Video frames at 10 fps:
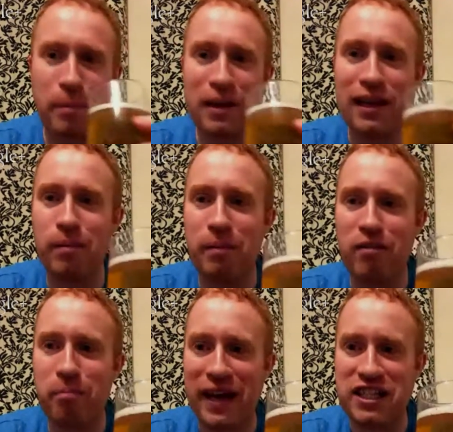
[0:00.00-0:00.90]
You're picking
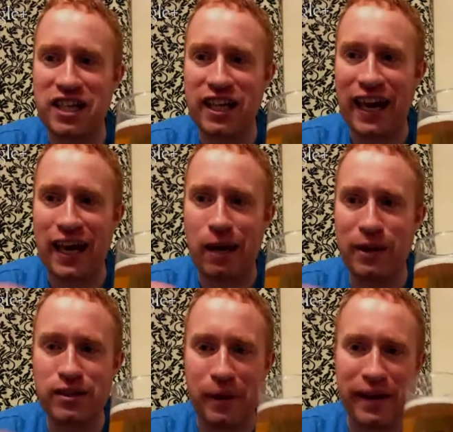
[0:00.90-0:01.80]
up a little bit of peach
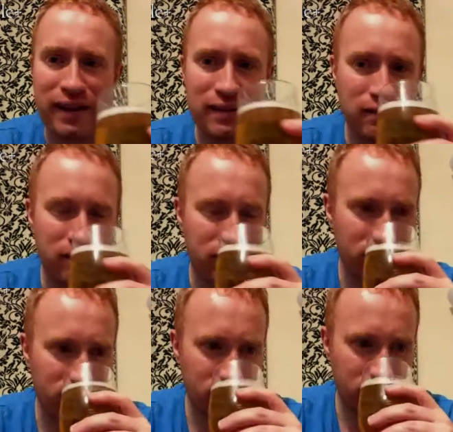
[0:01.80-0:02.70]
and kiwi as well.